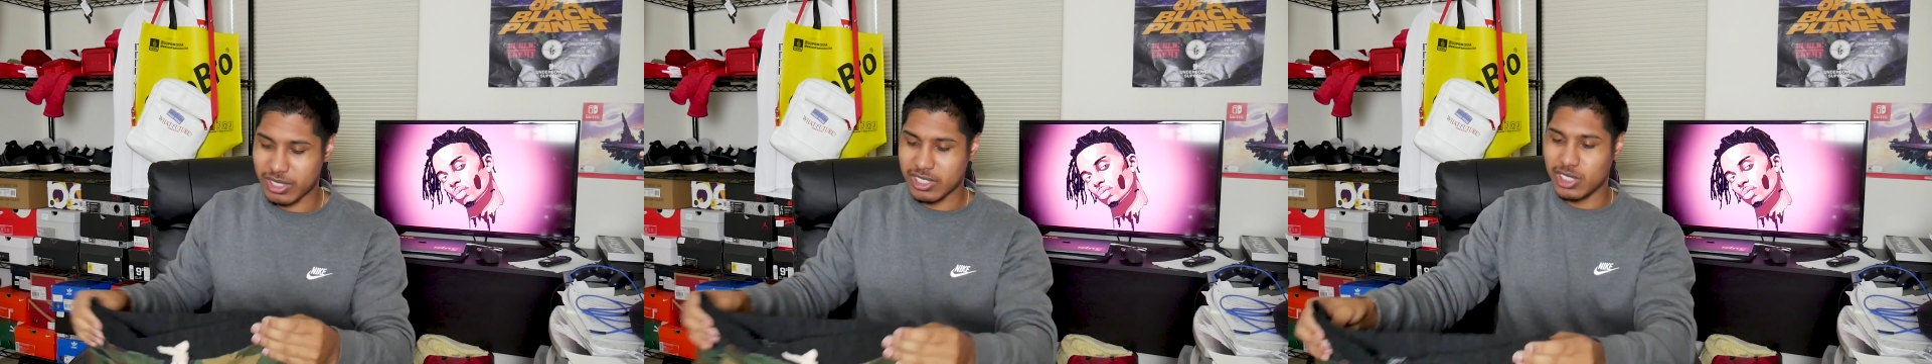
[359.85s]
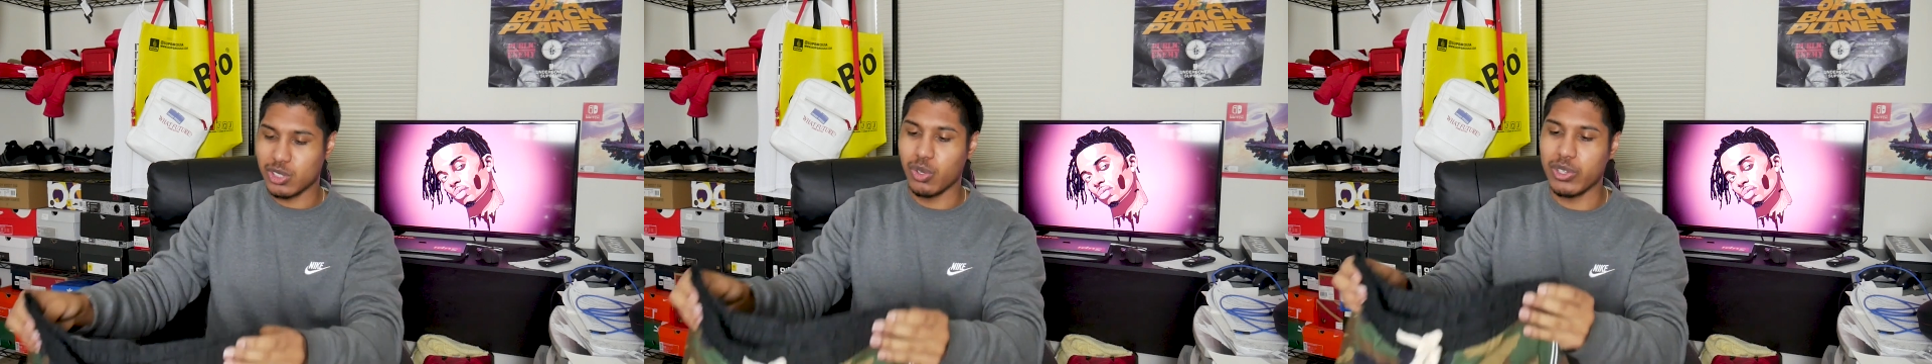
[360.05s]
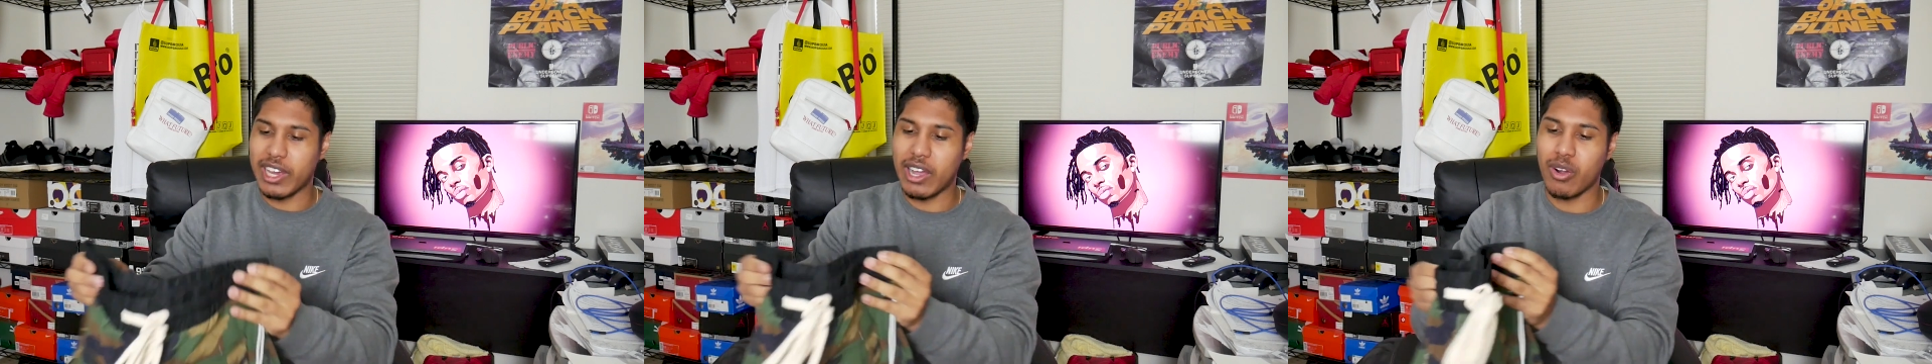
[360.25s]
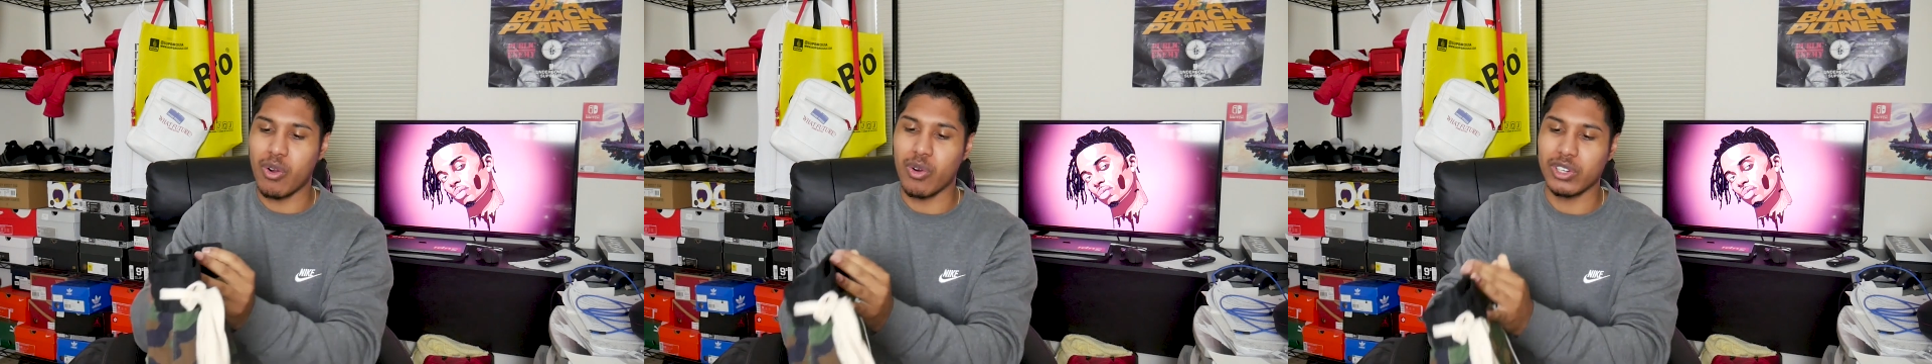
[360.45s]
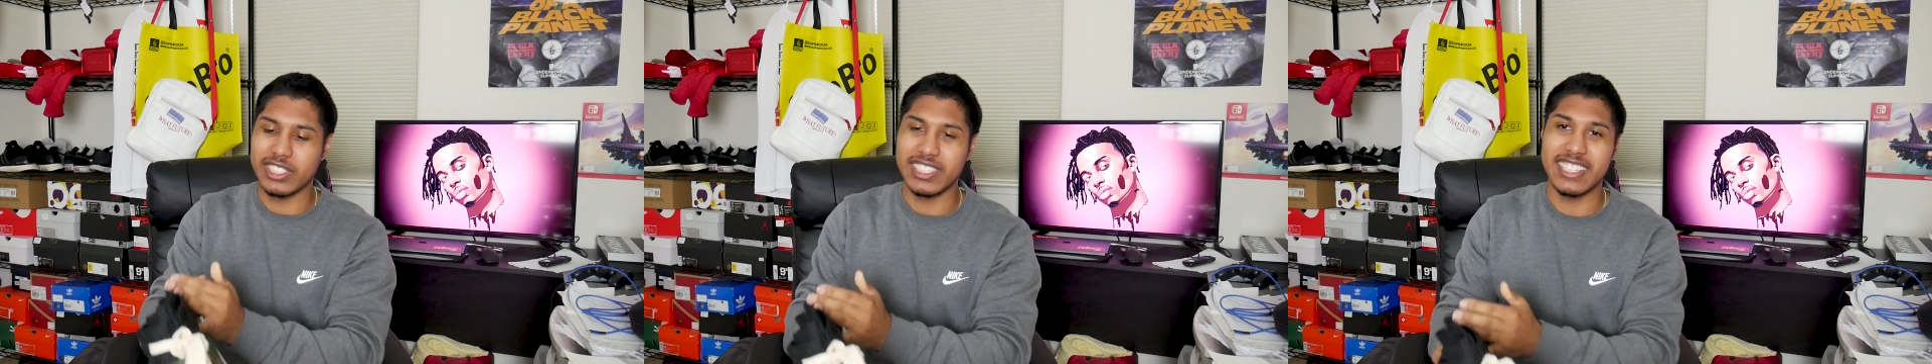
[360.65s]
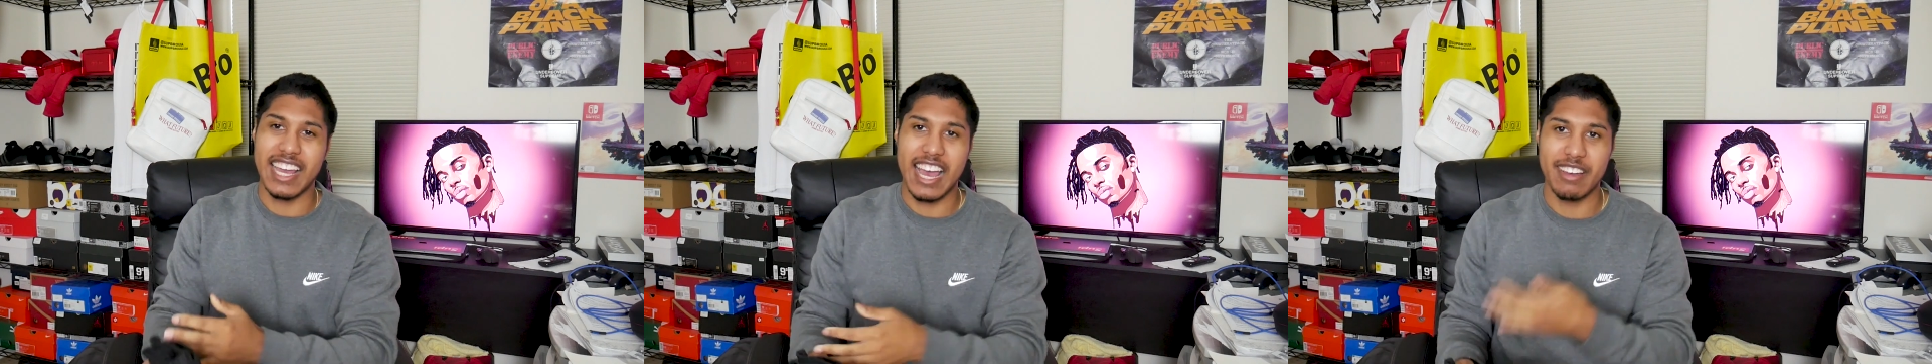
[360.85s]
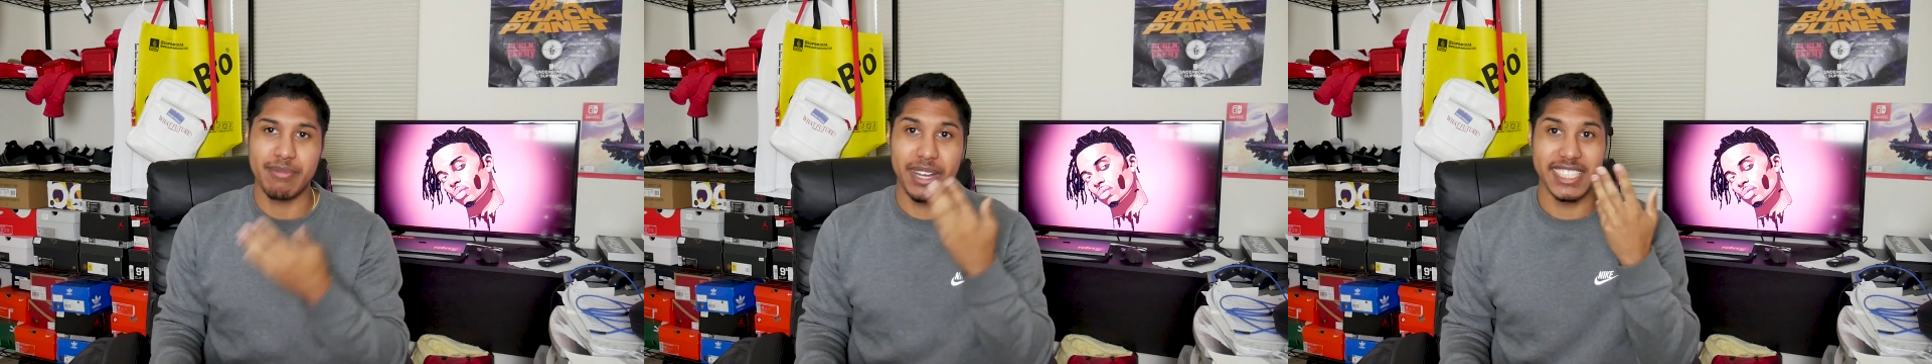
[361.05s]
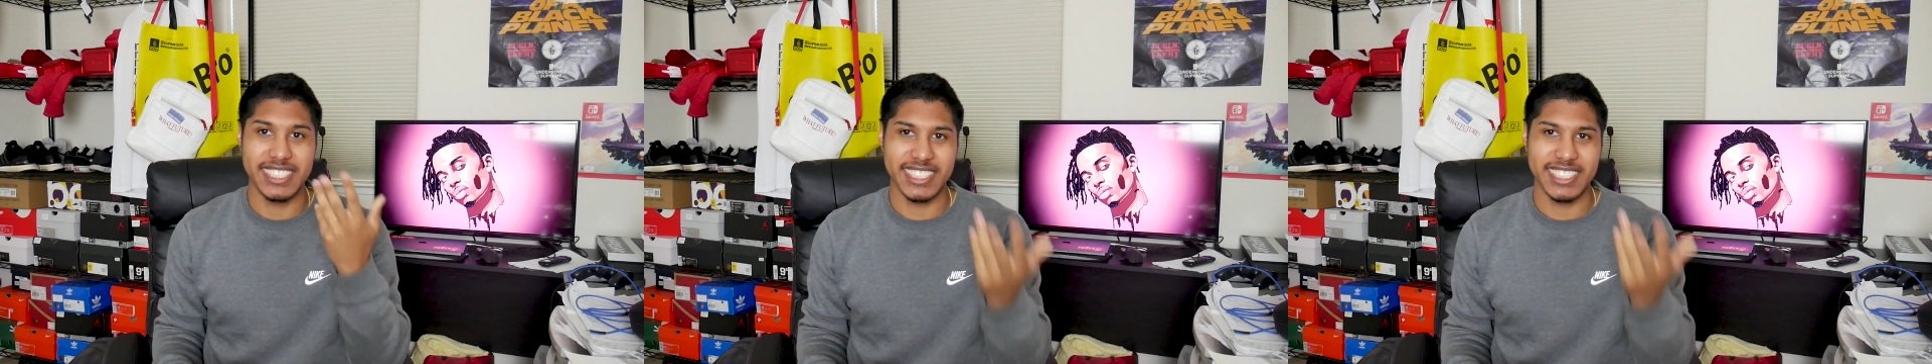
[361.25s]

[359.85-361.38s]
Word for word: sold out or didn't have my